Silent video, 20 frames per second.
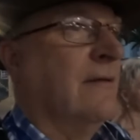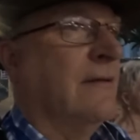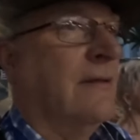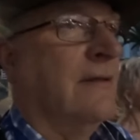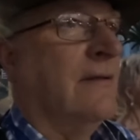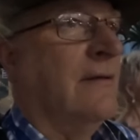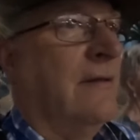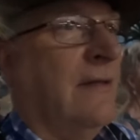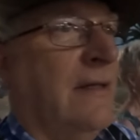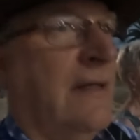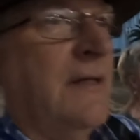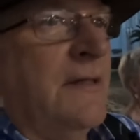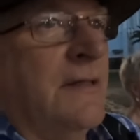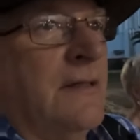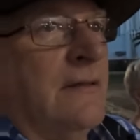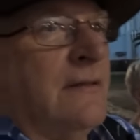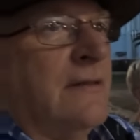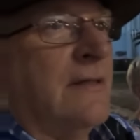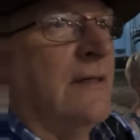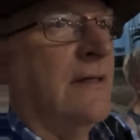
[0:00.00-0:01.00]
Don't think he's
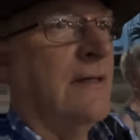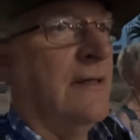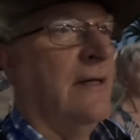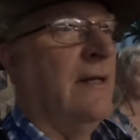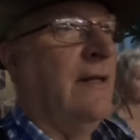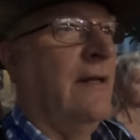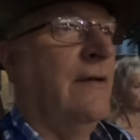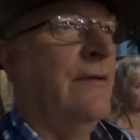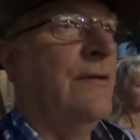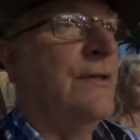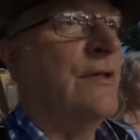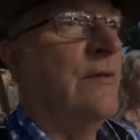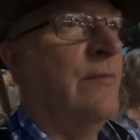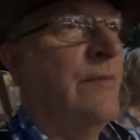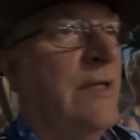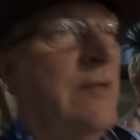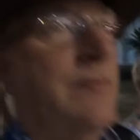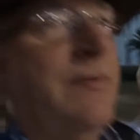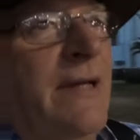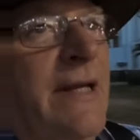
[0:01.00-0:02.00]
on tonight. There's
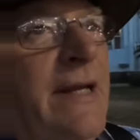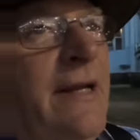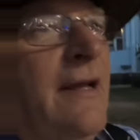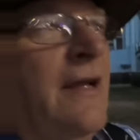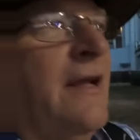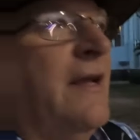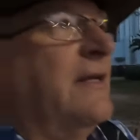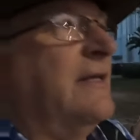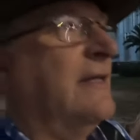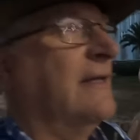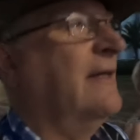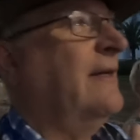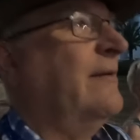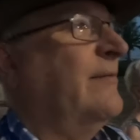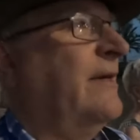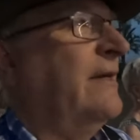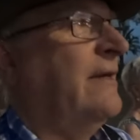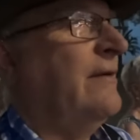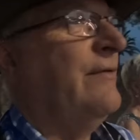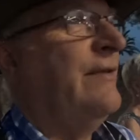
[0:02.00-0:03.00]
somebody's playing a guitar,
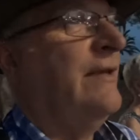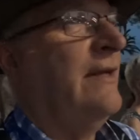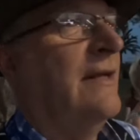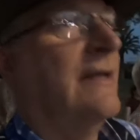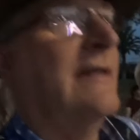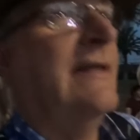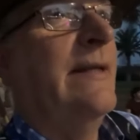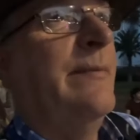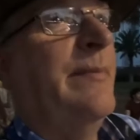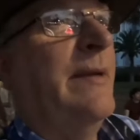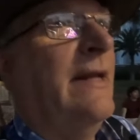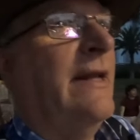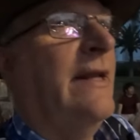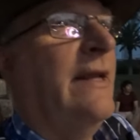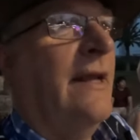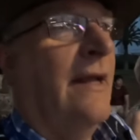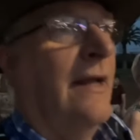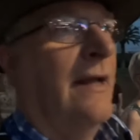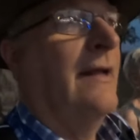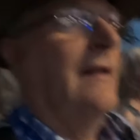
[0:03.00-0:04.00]
but I don't think it's Leapy Lee.